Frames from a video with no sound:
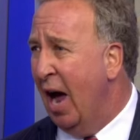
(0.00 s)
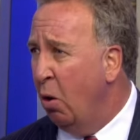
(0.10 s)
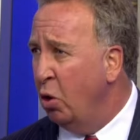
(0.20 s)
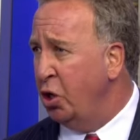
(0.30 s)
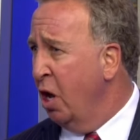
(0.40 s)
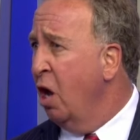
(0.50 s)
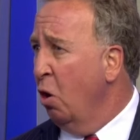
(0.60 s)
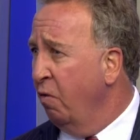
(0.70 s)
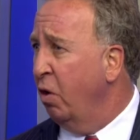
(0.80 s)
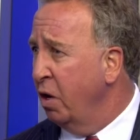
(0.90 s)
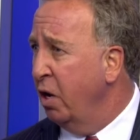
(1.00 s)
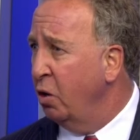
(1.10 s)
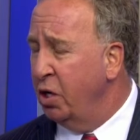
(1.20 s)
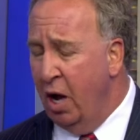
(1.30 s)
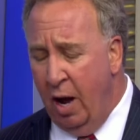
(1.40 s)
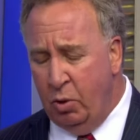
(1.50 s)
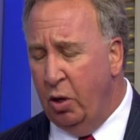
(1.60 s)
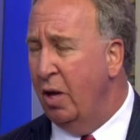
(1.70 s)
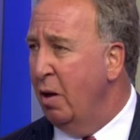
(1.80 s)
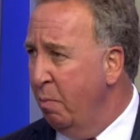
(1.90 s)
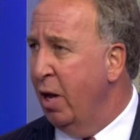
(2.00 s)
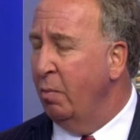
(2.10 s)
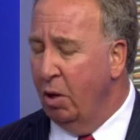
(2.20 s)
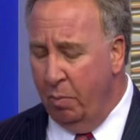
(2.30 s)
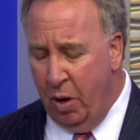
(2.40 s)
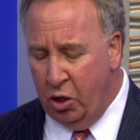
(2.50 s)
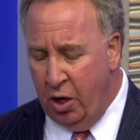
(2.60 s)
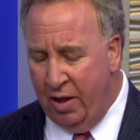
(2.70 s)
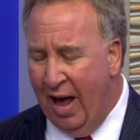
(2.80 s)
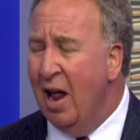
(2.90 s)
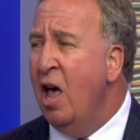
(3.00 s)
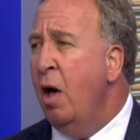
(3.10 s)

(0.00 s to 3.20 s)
hours over a year's time, so they beat him to the punch on that.